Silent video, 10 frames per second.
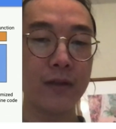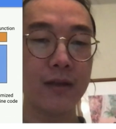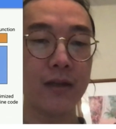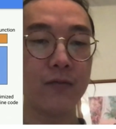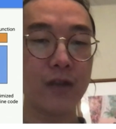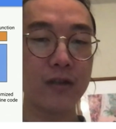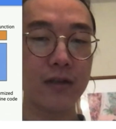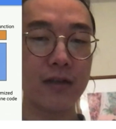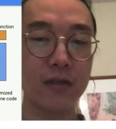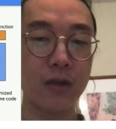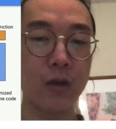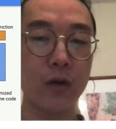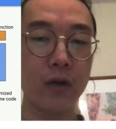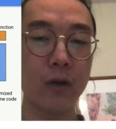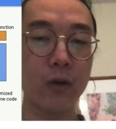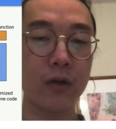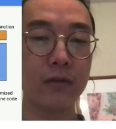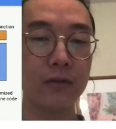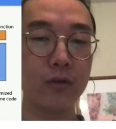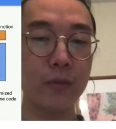Eventually gets lower and lower
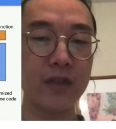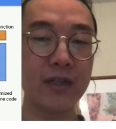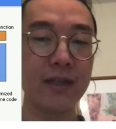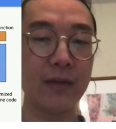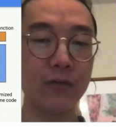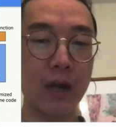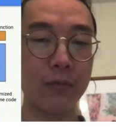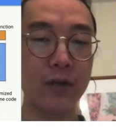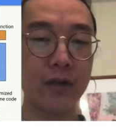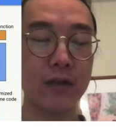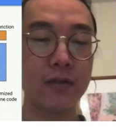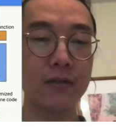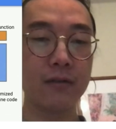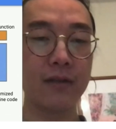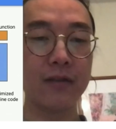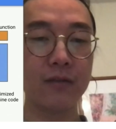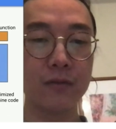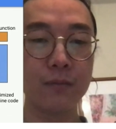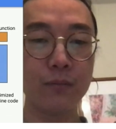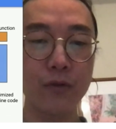to machine level operators that's
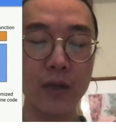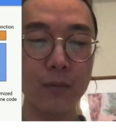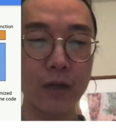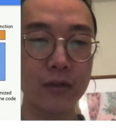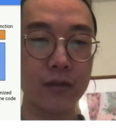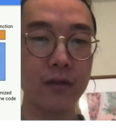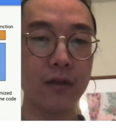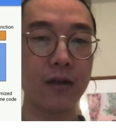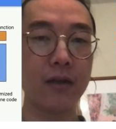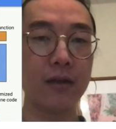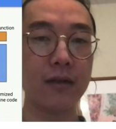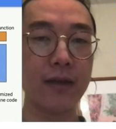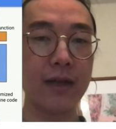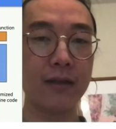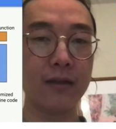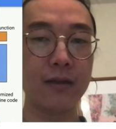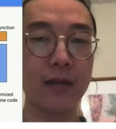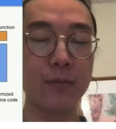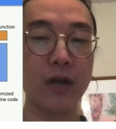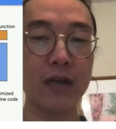pretty much at the
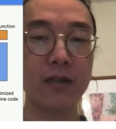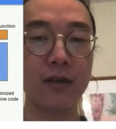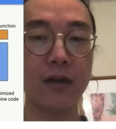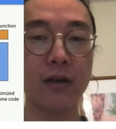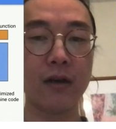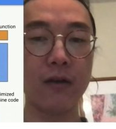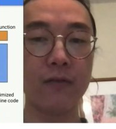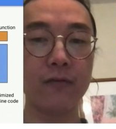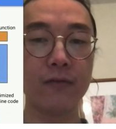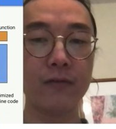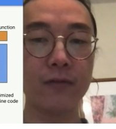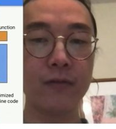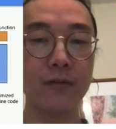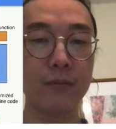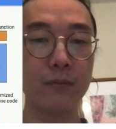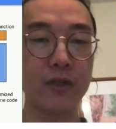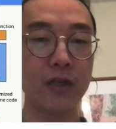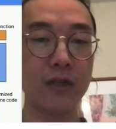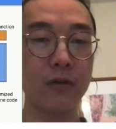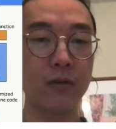abstraction layer of machine
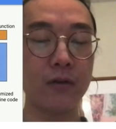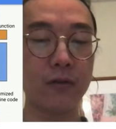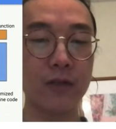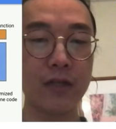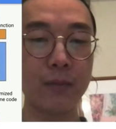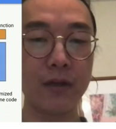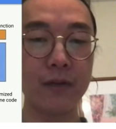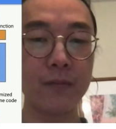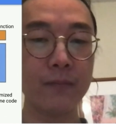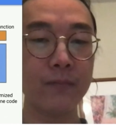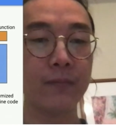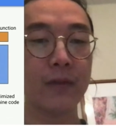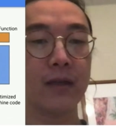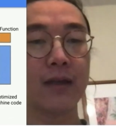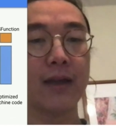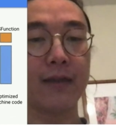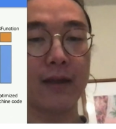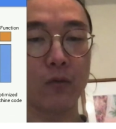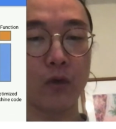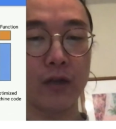code of assembly. And
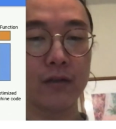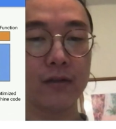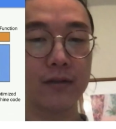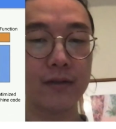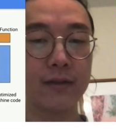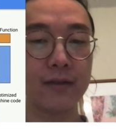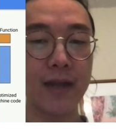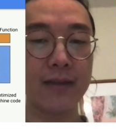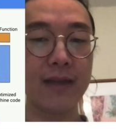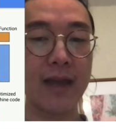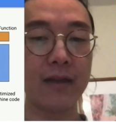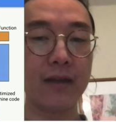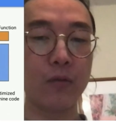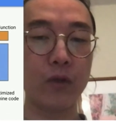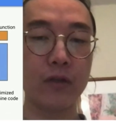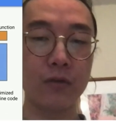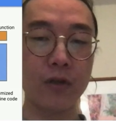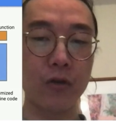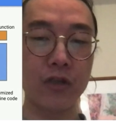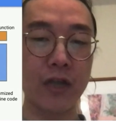then we take that and we do
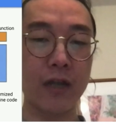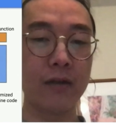code gen.